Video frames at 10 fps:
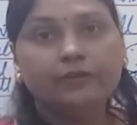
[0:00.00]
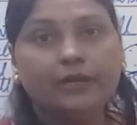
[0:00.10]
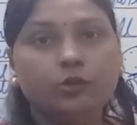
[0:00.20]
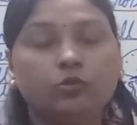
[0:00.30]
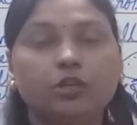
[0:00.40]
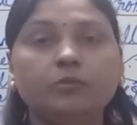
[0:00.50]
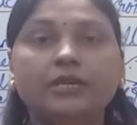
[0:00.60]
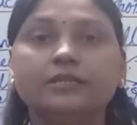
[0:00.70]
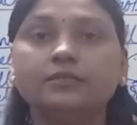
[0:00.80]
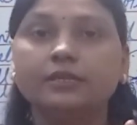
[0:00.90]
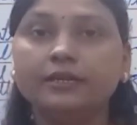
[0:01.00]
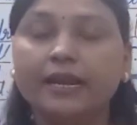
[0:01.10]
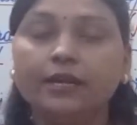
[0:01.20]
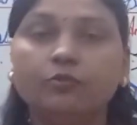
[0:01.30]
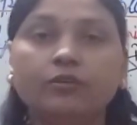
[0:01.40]
reticulum. It is the
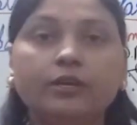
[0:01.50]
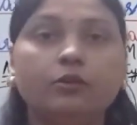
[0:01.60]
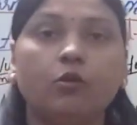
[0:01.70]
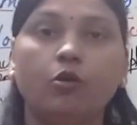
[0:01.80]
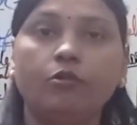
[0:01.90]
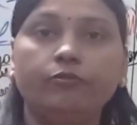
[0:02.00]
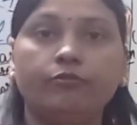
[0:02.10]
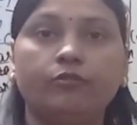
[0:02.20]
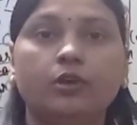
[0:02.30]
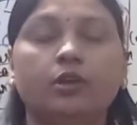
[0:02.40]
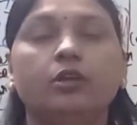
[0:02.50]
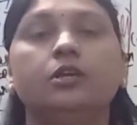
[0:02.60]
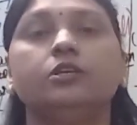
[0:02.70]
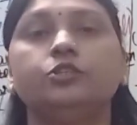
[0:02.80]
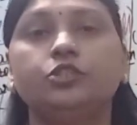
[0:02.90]
network of
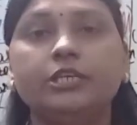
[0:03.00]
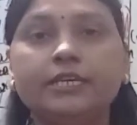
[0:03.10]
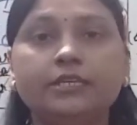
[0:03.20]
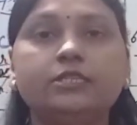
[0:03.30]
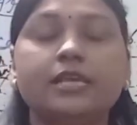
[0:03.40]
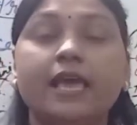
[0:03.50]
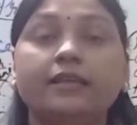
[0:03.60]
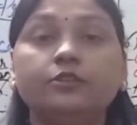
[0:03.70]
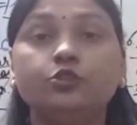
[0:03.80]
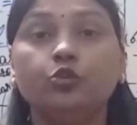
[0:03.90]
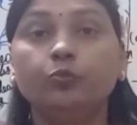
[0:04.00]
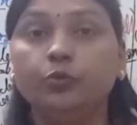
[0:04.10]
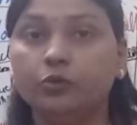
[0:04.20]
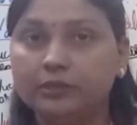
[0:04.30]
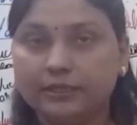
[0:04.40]
sheets and
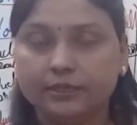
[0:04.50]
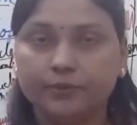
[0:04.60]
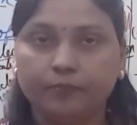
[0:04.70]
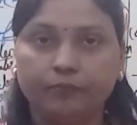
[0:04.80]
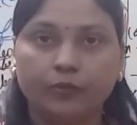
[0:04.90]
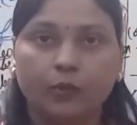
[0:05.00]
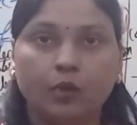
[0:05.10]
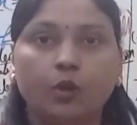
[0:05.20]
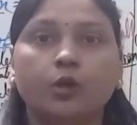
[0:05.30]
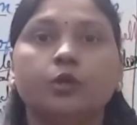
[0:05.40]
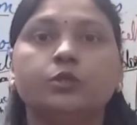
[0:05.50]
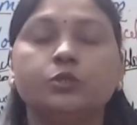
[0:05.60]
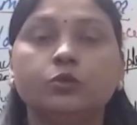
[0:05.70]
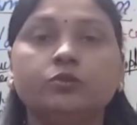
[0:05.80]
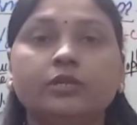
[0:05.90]
tubules.
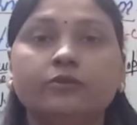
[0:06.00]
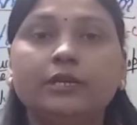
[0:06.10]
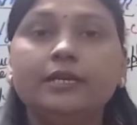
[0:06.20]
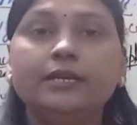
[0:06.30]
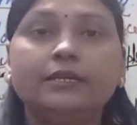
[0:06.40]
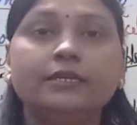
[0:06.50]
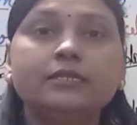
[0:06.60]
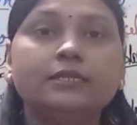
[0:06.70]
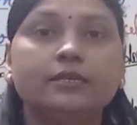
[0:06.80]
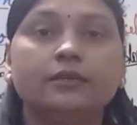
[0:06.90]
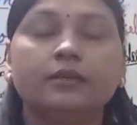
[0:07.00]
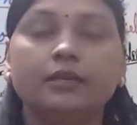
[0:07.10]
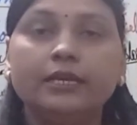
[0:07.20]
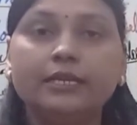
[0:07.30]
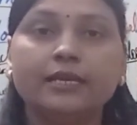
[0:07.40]
So generally
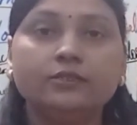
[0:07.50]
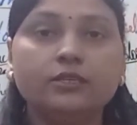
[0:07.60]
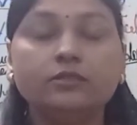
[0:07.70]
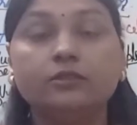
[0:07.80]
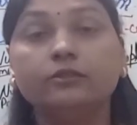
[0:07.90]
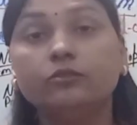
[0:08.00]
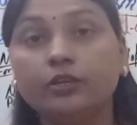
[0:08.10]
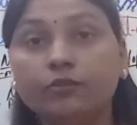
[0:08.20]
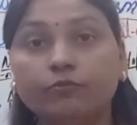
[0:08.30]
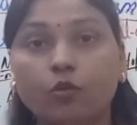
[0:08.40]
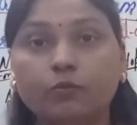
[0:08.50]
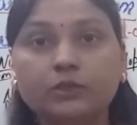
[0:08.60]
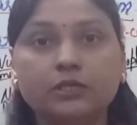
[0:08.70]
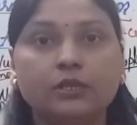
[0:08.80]
it exists in three forms,